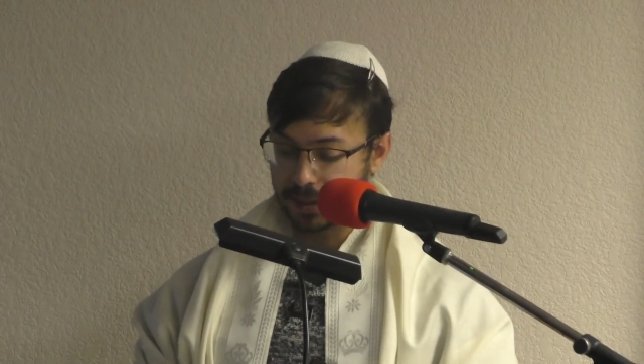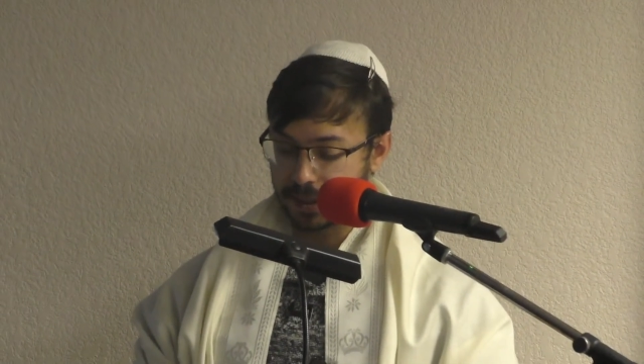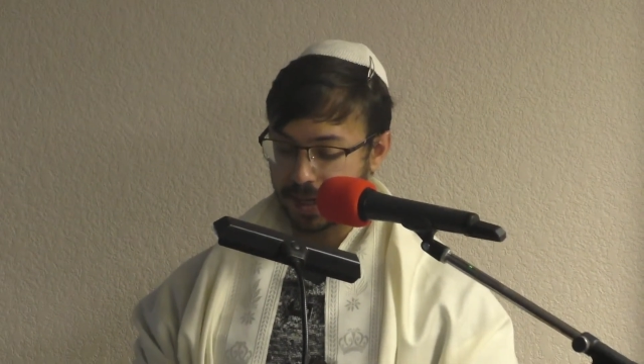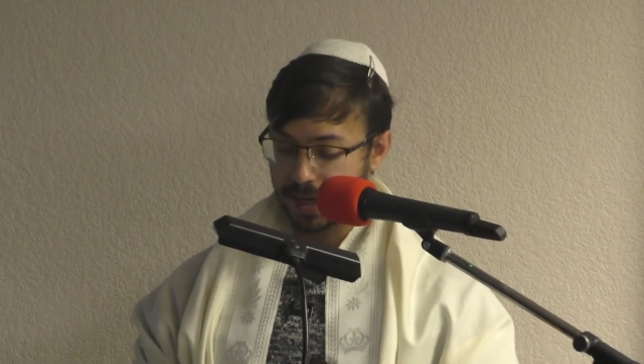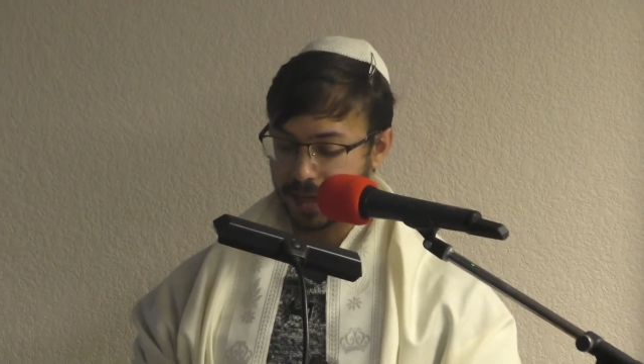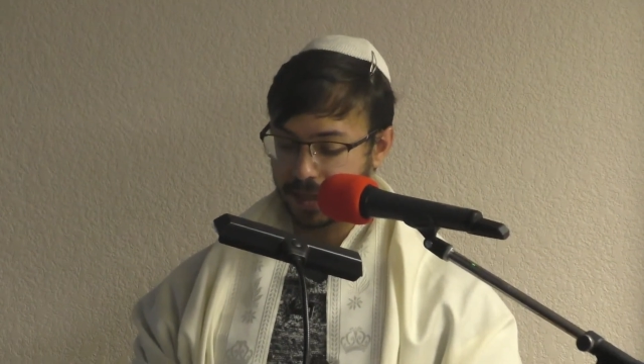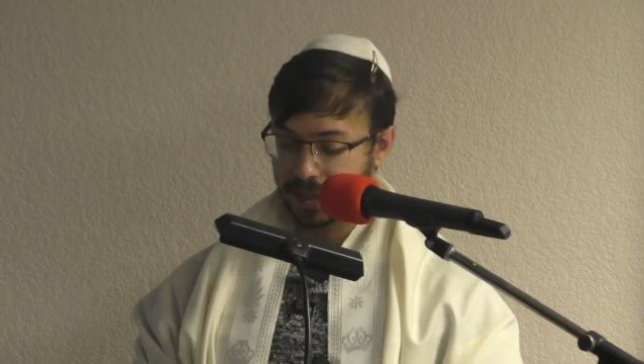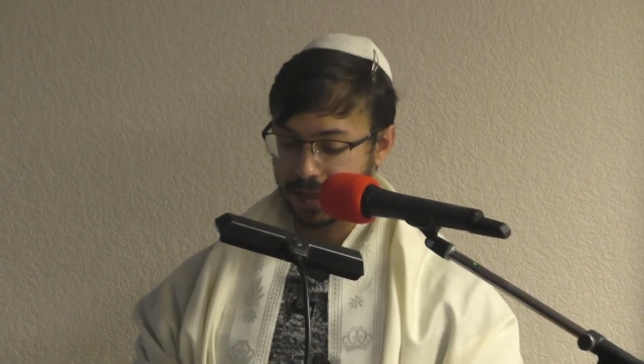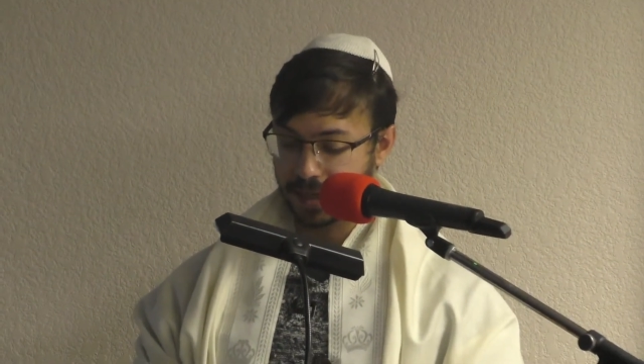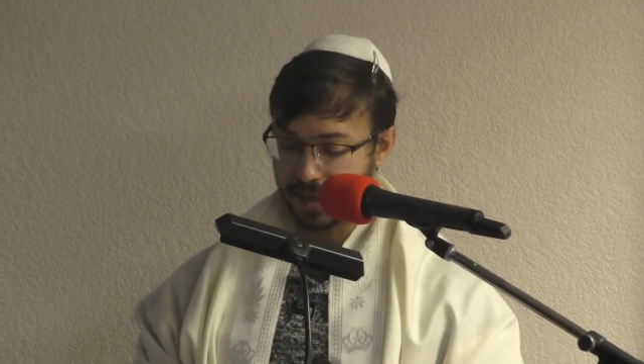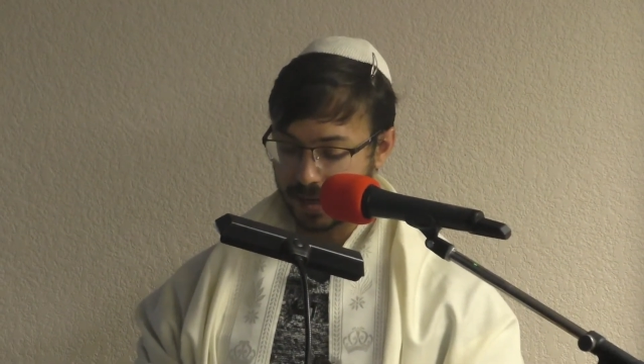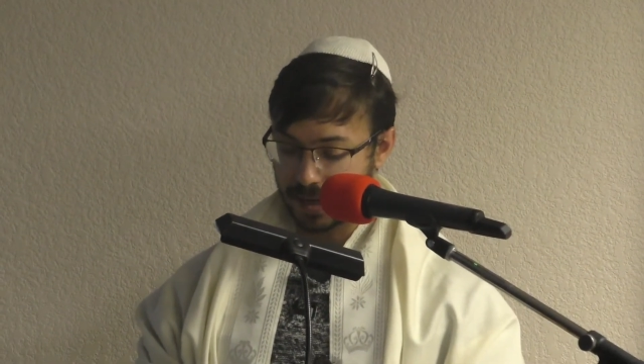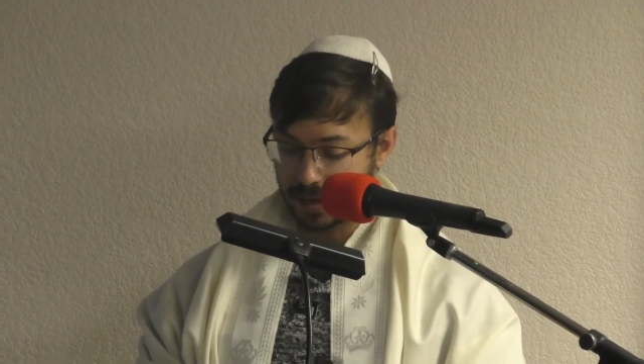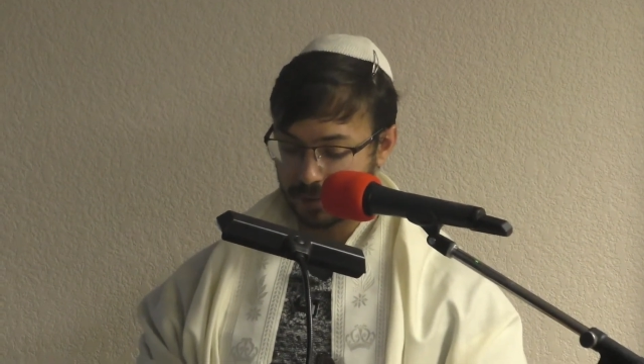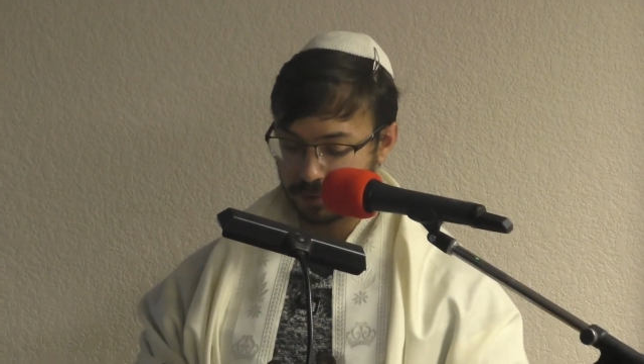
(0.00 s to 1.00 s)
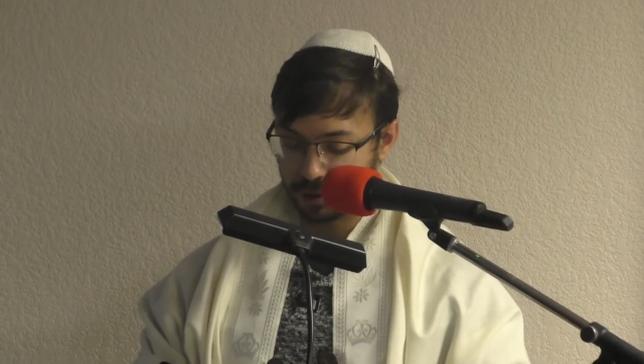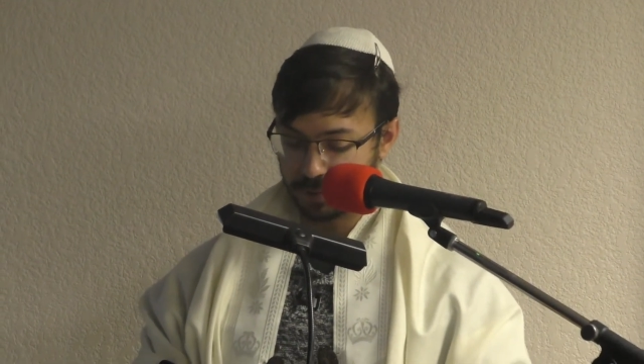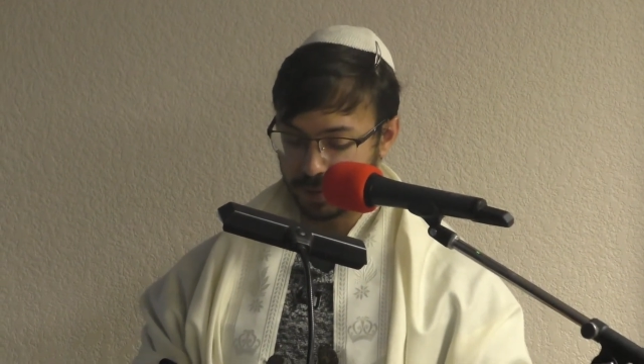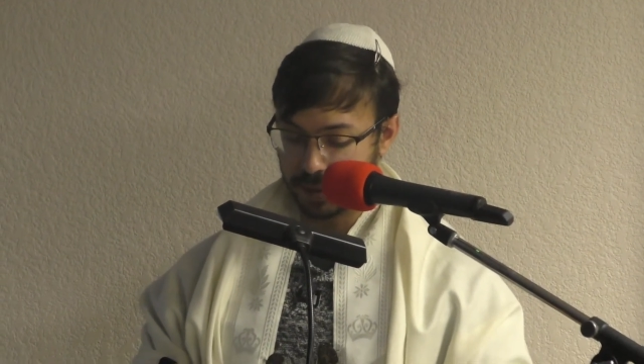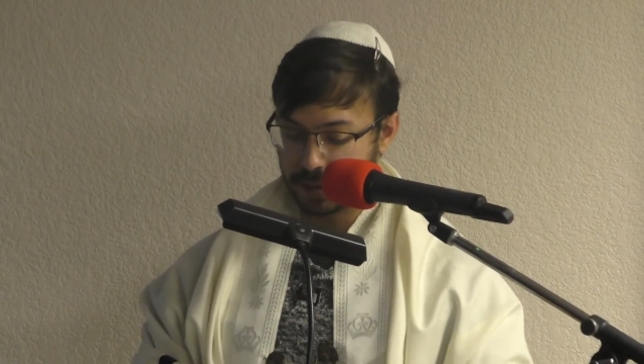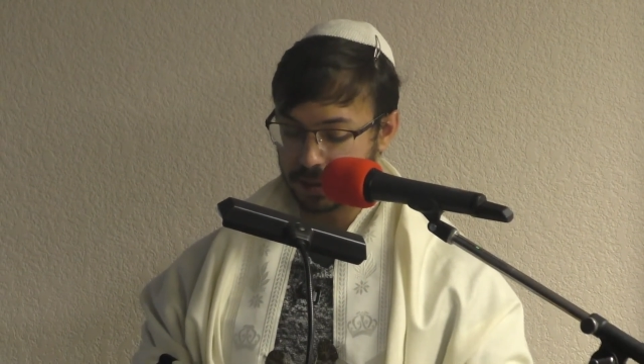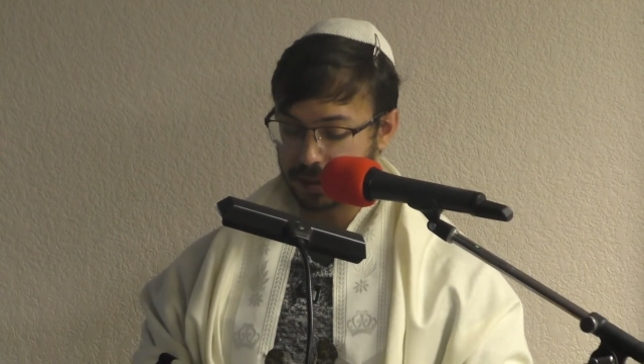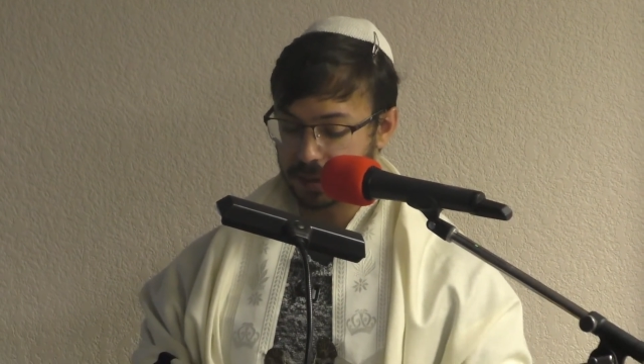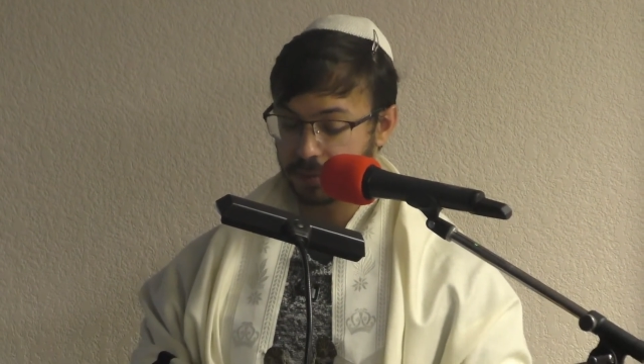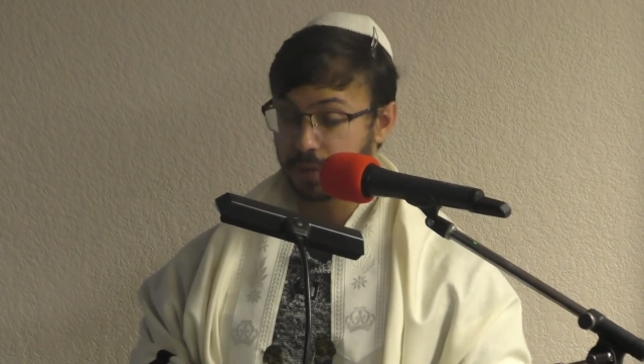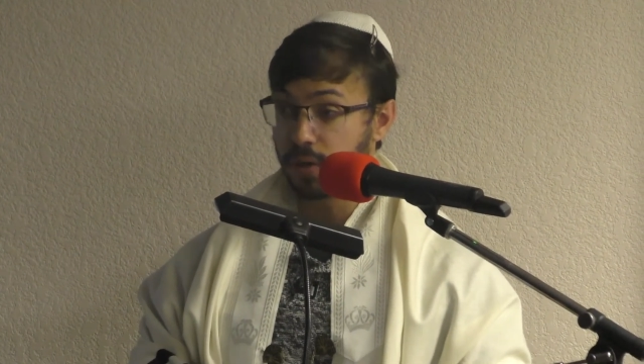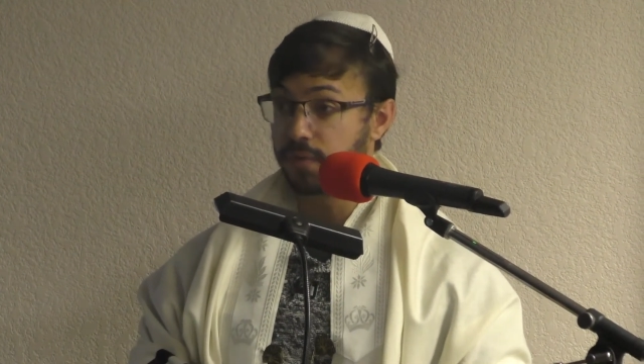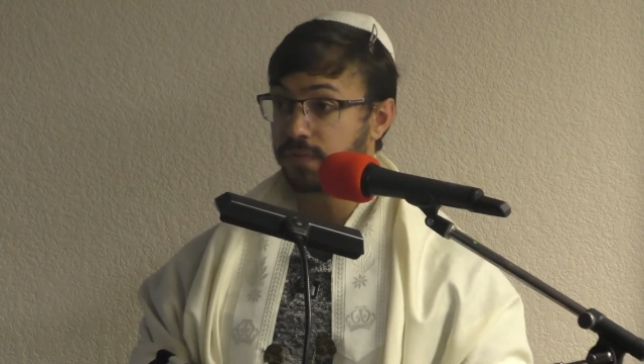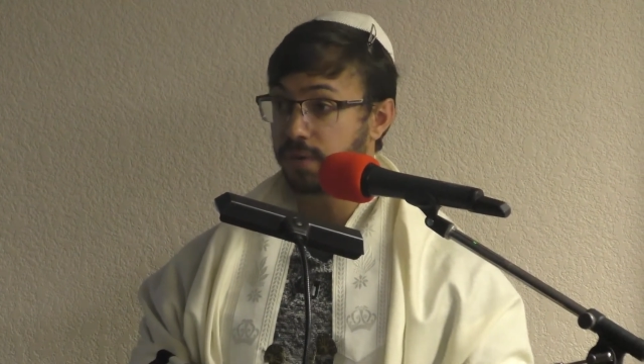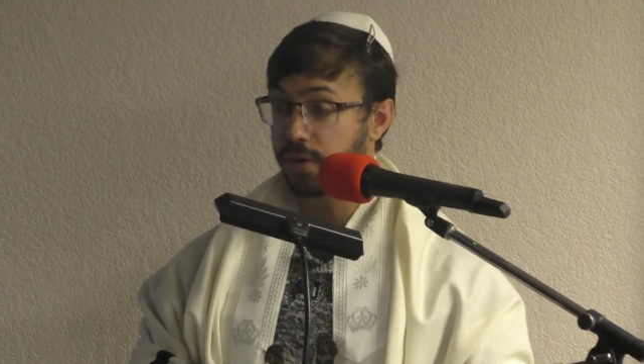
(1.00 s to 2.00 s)
Lech Lecha, which means
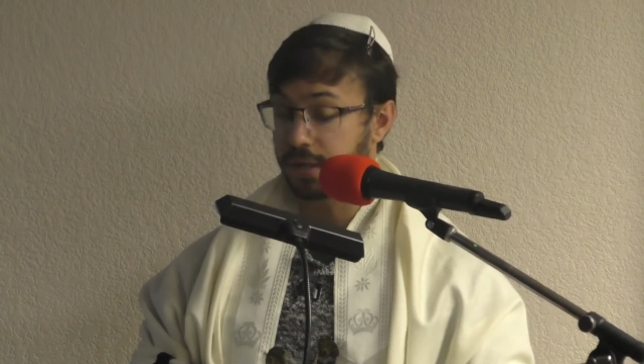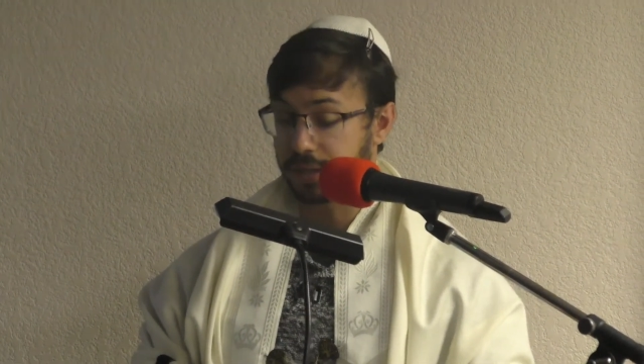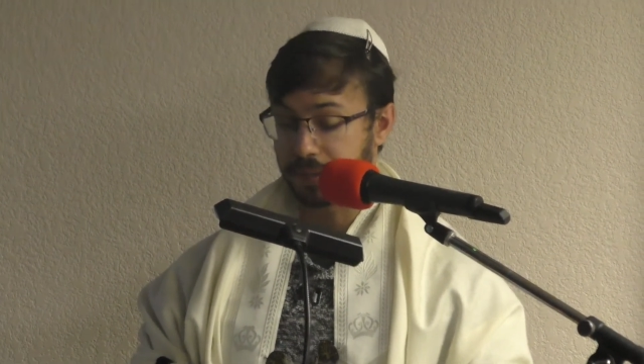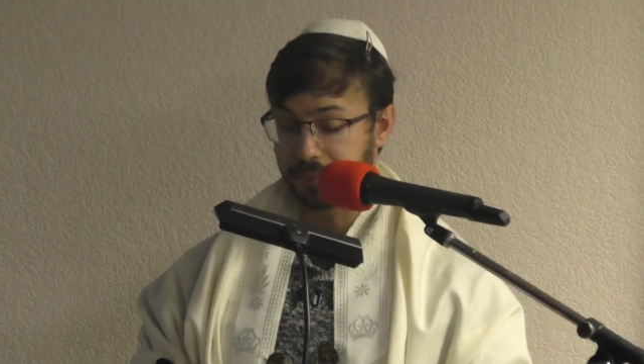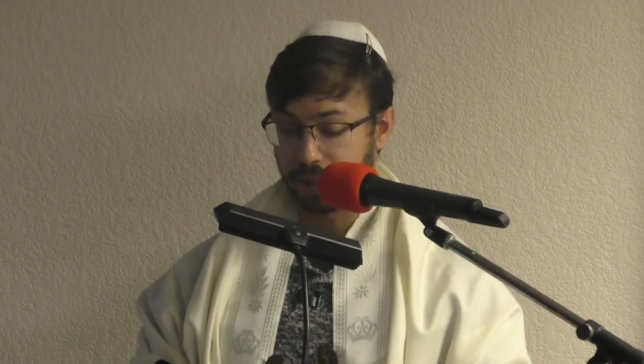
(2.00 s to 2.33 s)
go forth.